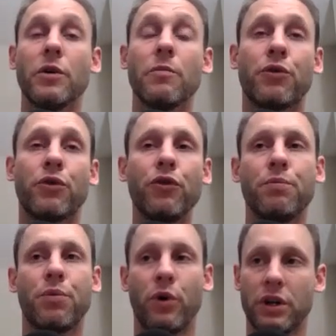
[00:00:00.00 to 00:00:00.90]

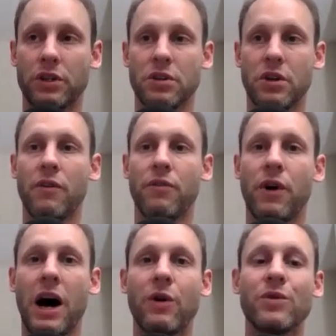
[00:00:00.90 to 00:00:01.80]
proof point of
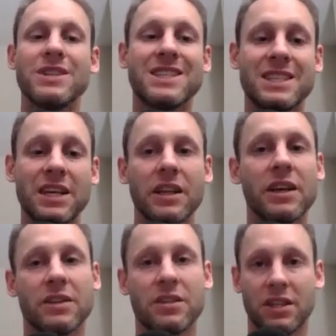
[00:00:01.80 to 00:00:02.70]
how
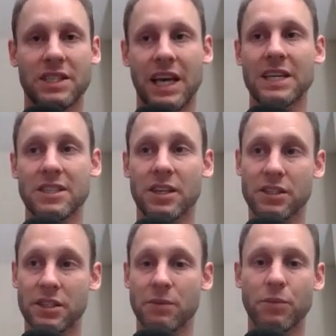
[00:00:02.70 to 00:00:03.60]
resilient this asset
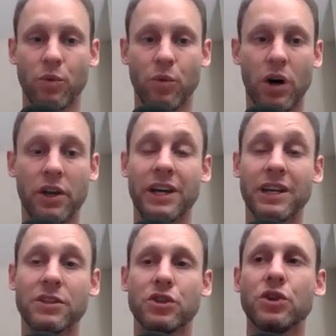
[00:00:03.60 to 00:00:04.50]
is, number one,
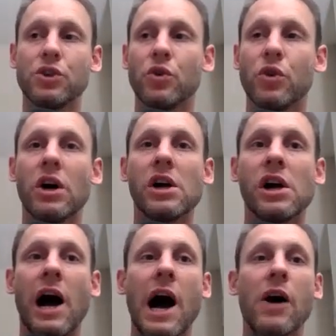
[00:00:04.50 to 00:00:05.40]
and two,
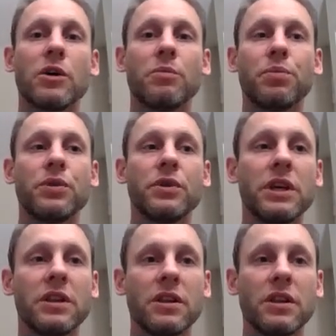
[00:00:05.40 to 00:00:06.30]
how
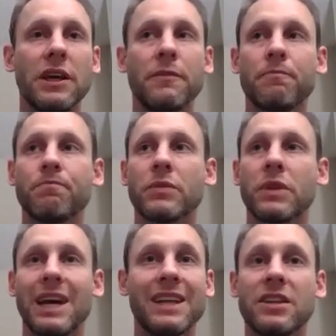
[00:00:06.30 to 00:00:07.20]
completely
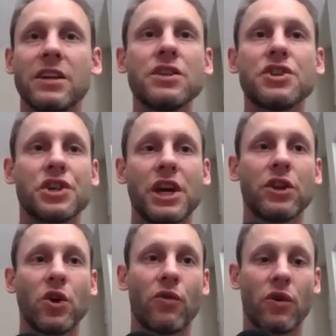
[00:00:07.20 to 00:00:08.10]
it didn't
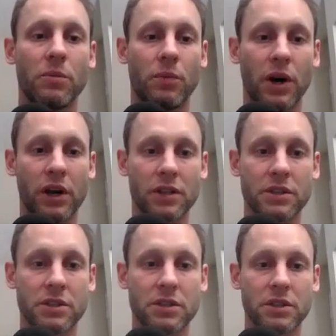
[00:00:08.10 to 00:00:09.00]
shake the overall
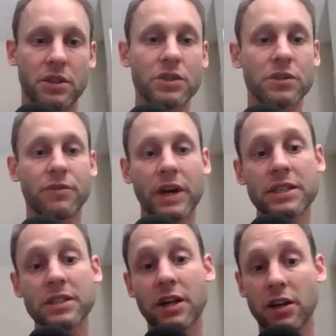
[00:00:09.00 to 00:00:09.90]
markets. There was a
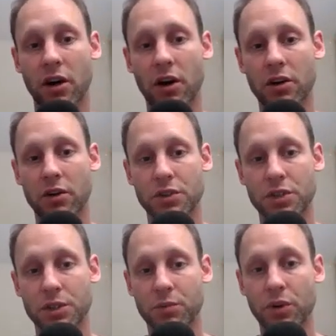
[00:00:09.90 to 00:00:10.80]
fascinating article,
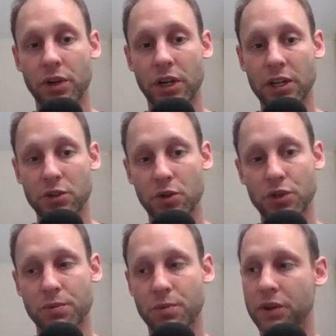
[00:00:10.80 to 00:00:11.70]
Shimon, and I told
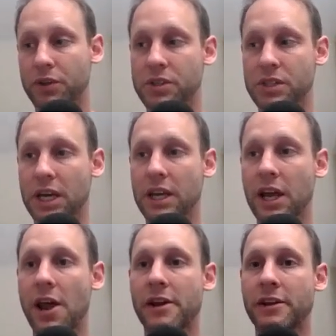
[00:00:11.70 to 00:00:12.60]
you about this, that
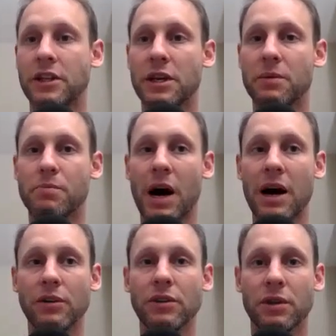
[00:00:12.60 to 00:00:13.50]
the
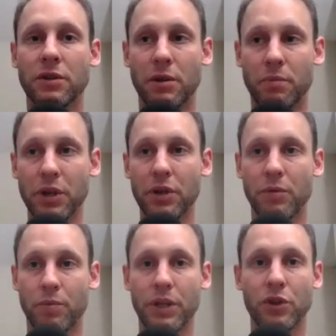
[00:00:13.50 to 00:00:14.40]
amount that the big
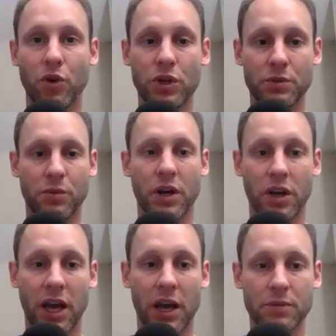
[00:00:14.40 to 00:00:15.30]
Bitcoin's
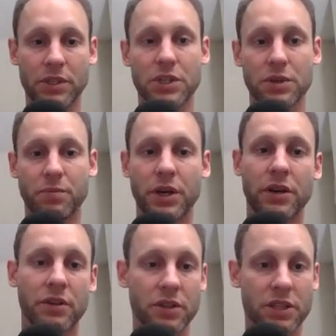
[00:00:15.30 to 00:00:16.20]
market cap was actually
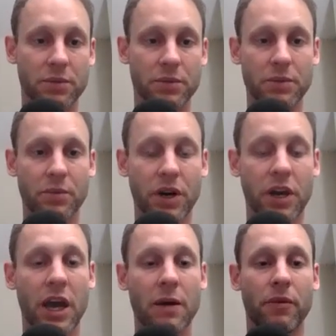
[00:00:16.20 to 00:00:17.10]
bigger than some of the market
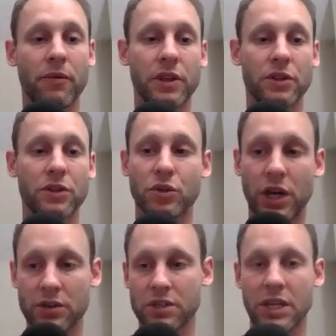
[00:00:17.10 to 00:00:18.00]
cap of the
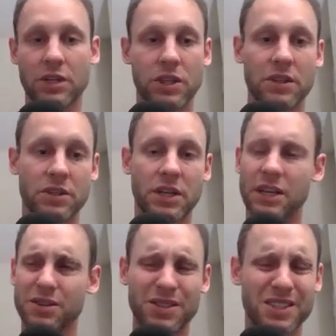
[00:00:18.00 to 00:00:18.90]
2008, 2009.
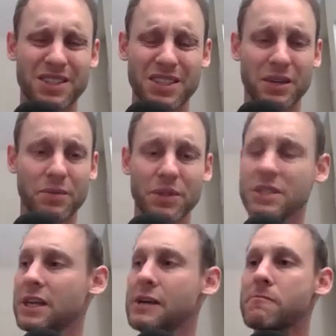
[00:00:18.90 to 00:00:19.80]
This is in
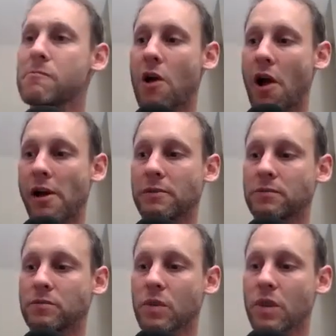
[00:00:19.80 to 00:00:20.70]
CNBC.
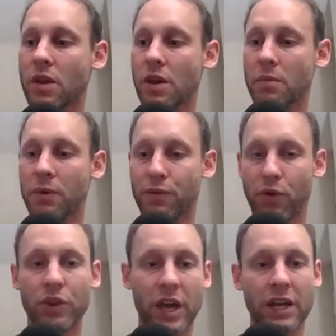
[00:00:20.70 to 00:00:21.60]

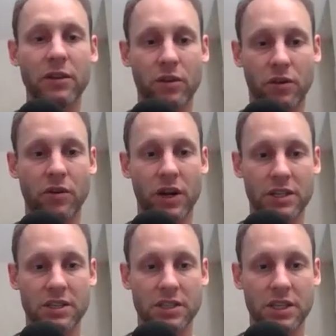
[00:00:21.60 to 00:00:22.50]
Before that
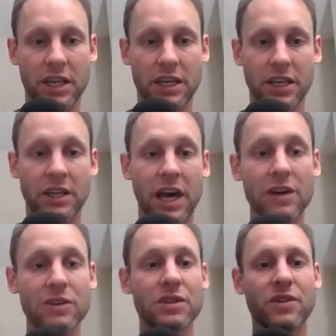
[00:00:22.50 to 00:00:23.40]
crisis hit, and the
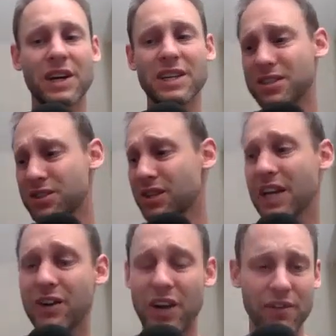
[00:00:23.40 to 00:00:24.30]
housing crisis took
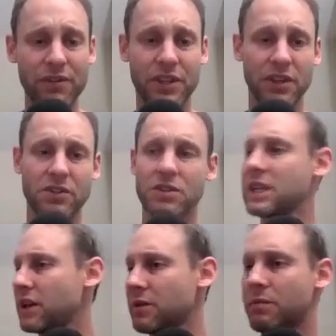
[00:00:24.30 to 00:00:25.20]
down everything, took
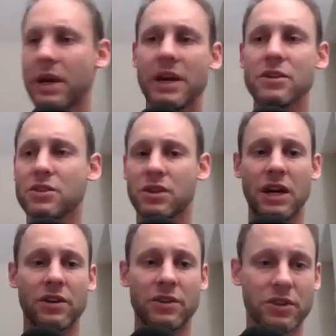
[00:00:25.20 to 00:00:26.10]
down the banks, took
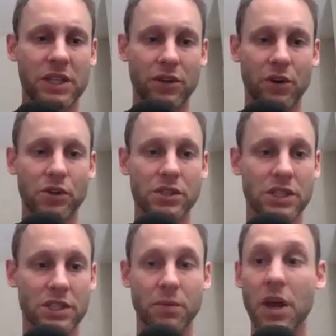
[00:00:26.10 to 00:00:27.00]
down the whole
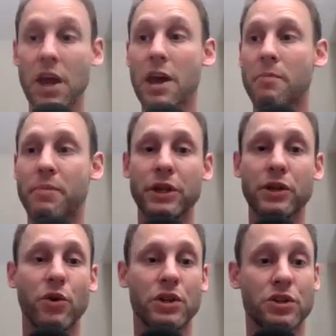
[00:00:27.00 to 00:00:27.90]
system.
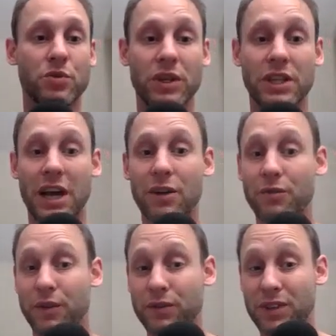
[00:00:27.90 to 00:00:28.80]
Bitcoin just went down
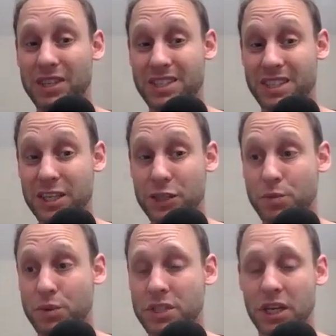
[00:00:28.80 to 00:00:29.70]

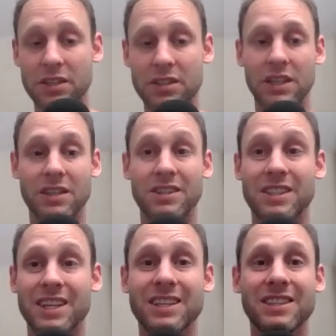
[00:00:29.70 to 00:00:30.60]
56% and
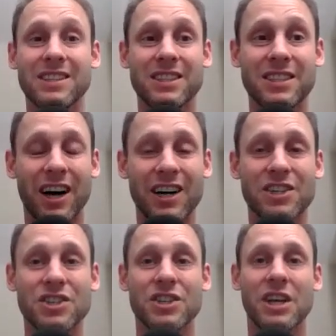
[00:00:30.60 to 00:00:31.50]
didn't
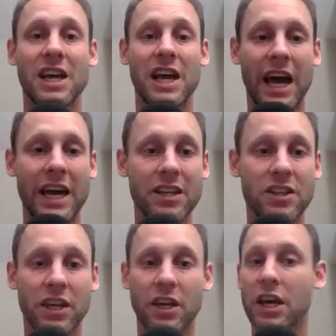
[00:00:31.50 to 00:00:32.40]
touch
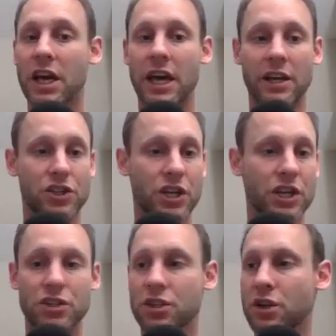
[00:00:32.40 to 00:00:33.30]
anything.
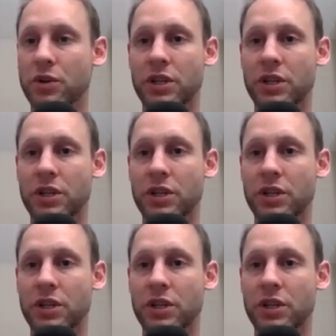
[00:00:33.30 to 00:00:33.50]
Exchanges didn't go